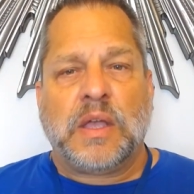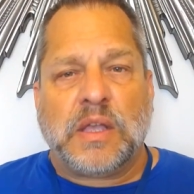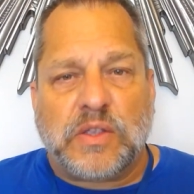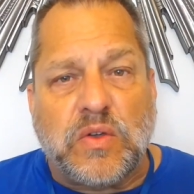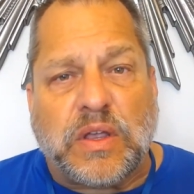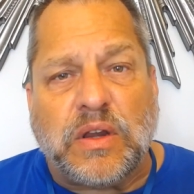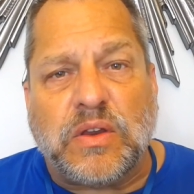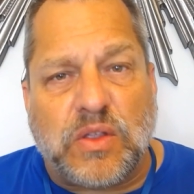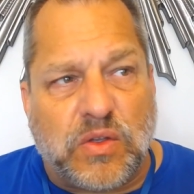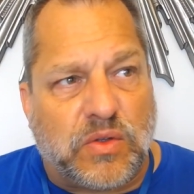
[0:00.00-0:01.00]
You can
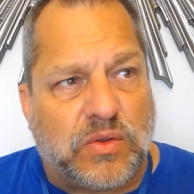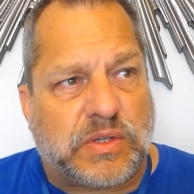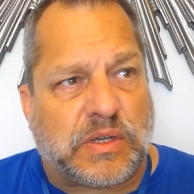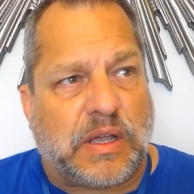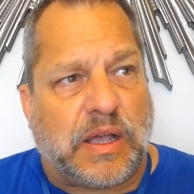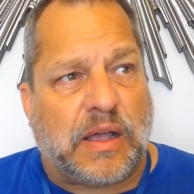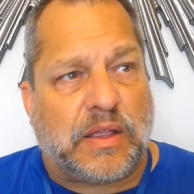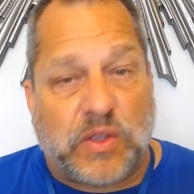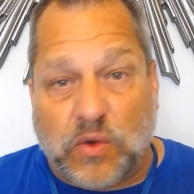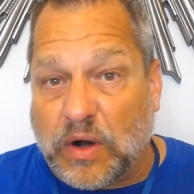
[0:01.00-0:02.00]
use
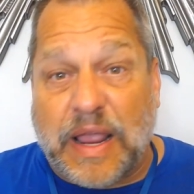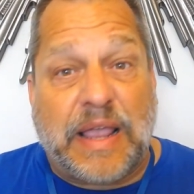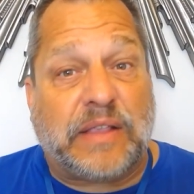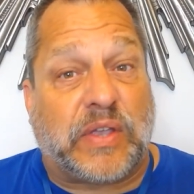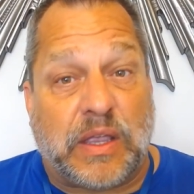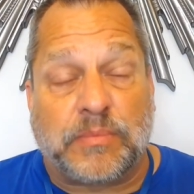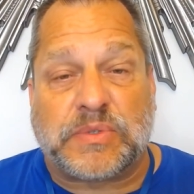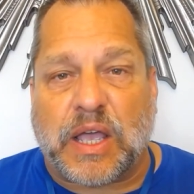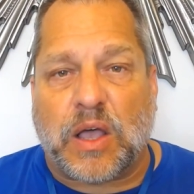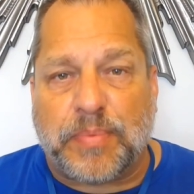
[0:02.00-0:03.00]
your A team
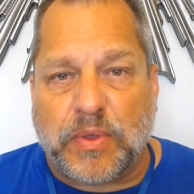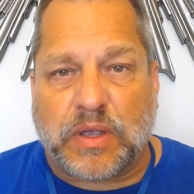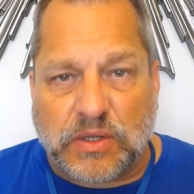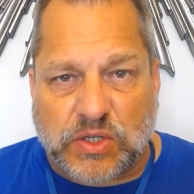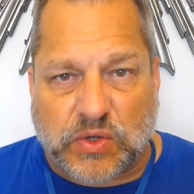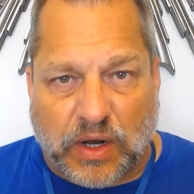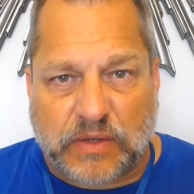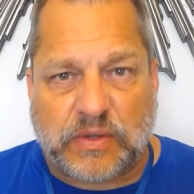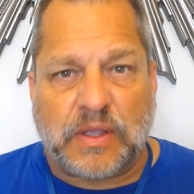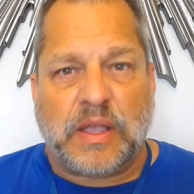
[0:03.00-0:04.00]
to help you
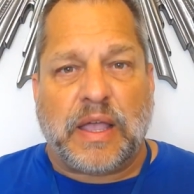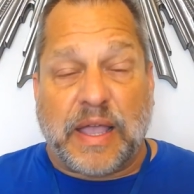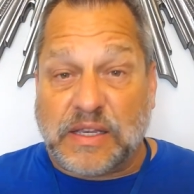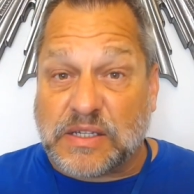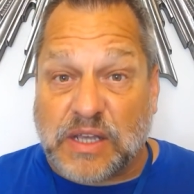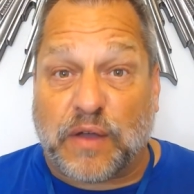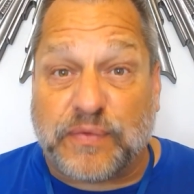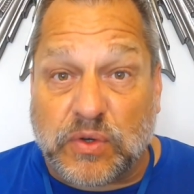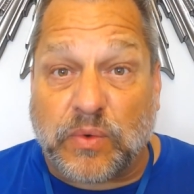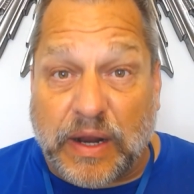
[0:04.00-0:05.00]
construct a
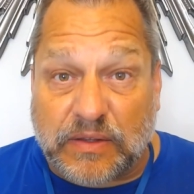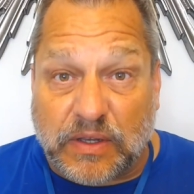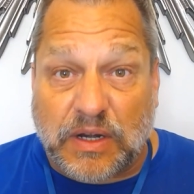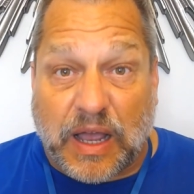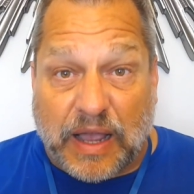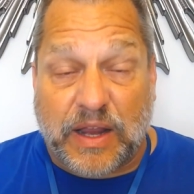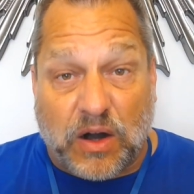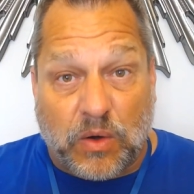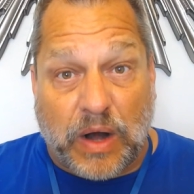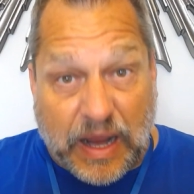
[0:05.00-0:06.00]
self-directed
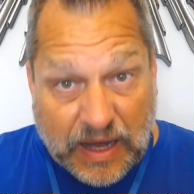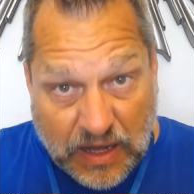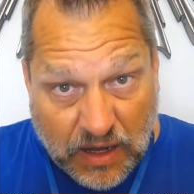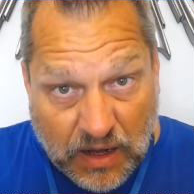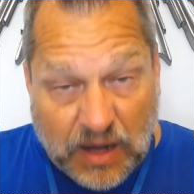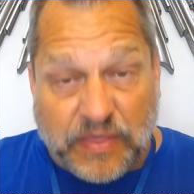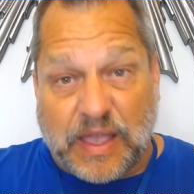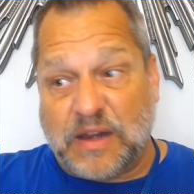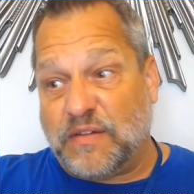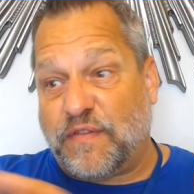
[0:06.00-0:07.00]
IRA
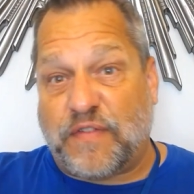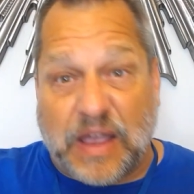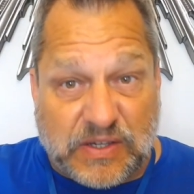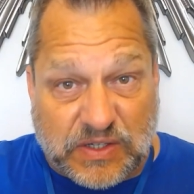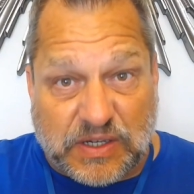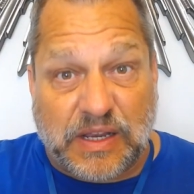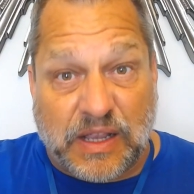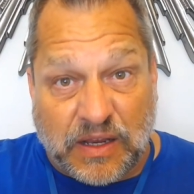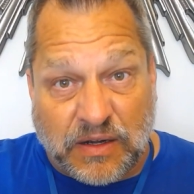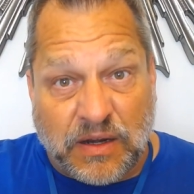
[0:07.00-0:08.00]
that invests
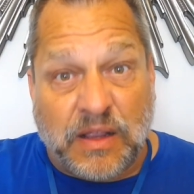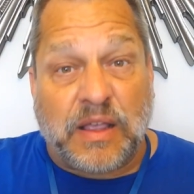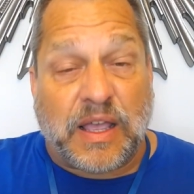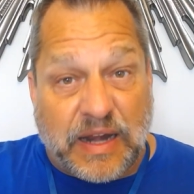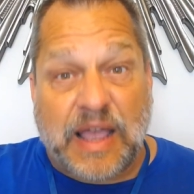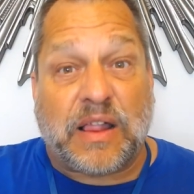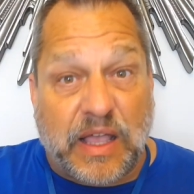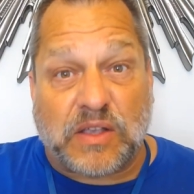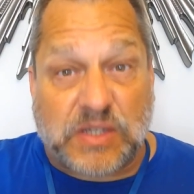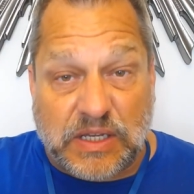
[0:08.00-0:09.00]
in an
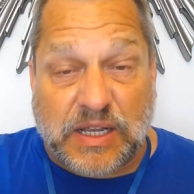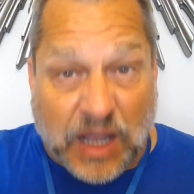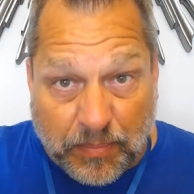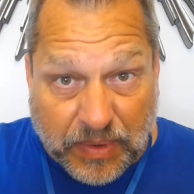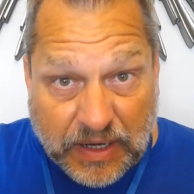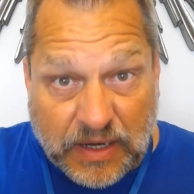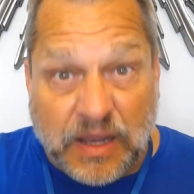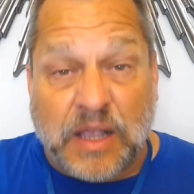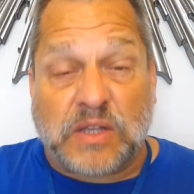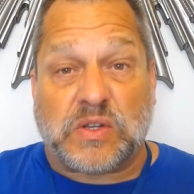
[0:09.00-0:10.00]
LLC company
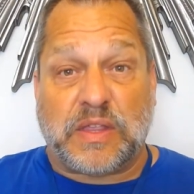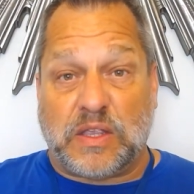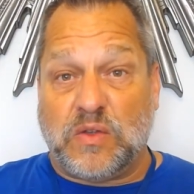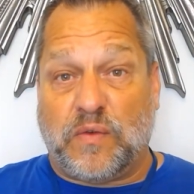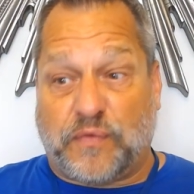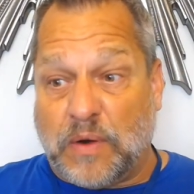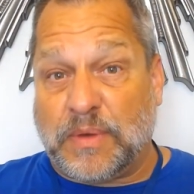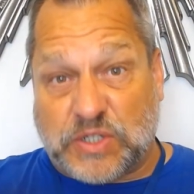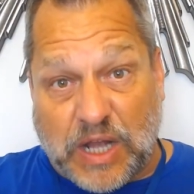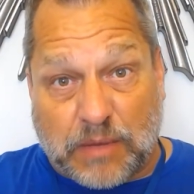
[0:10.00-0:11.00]
so that you, from a
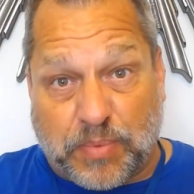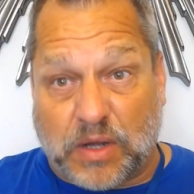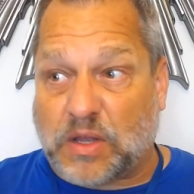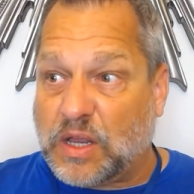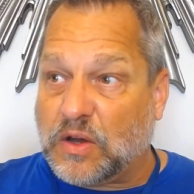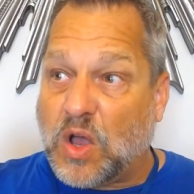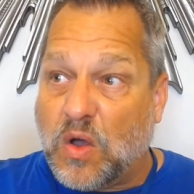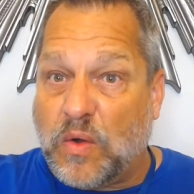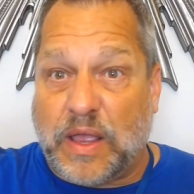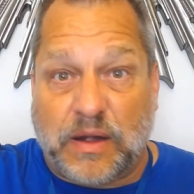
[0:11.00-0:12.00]
checkbook, can
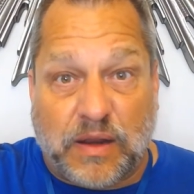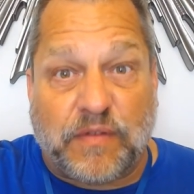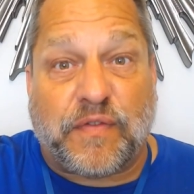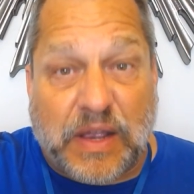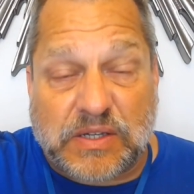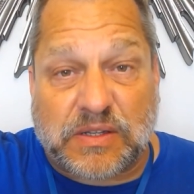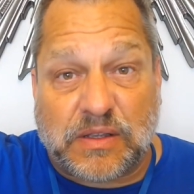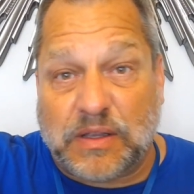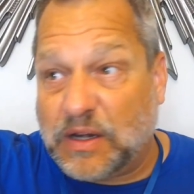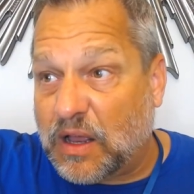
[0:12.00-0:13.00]
go and invest
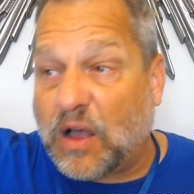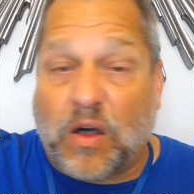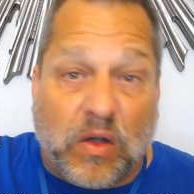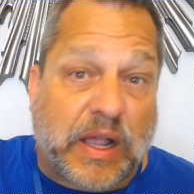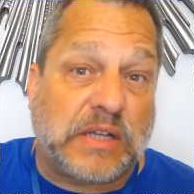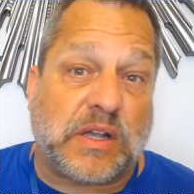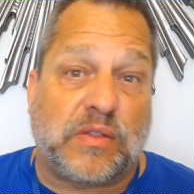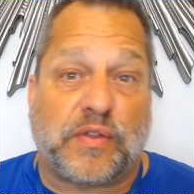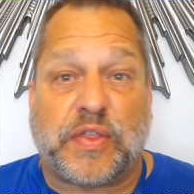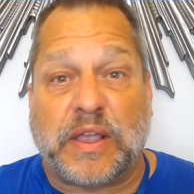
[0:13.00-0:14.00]
in all kinds of
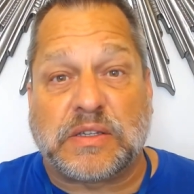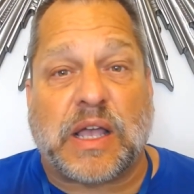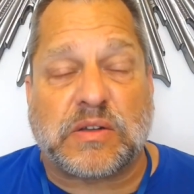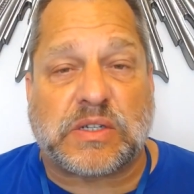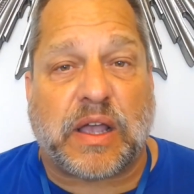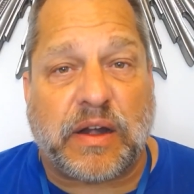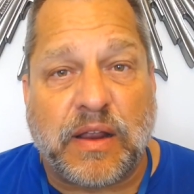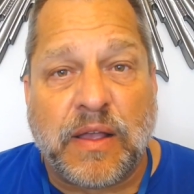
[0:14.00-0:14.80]
other things outside